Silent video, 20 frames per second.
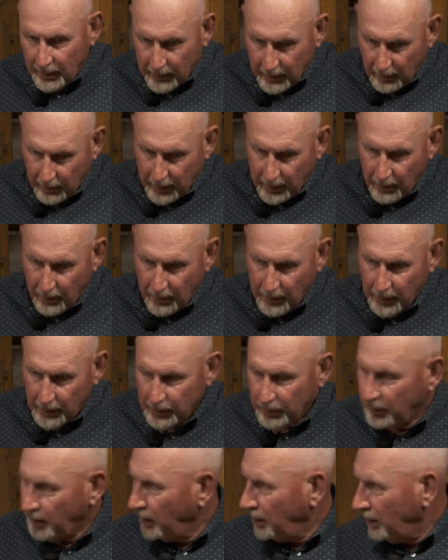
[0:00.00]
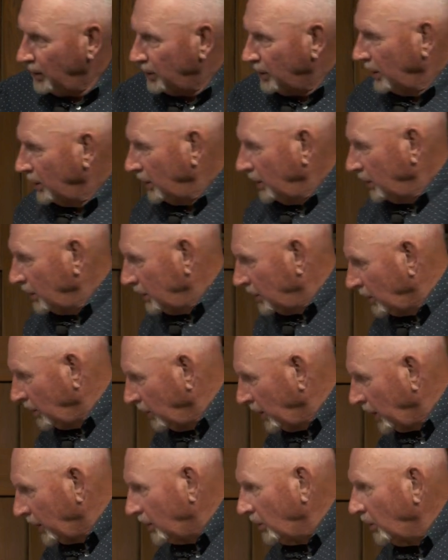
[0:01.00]
Do I go this way? Do
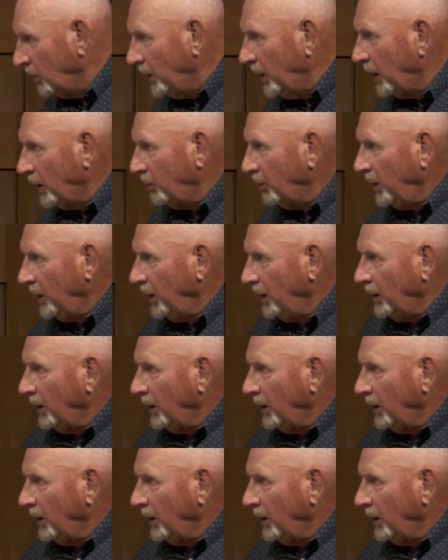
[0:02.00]
I go that way?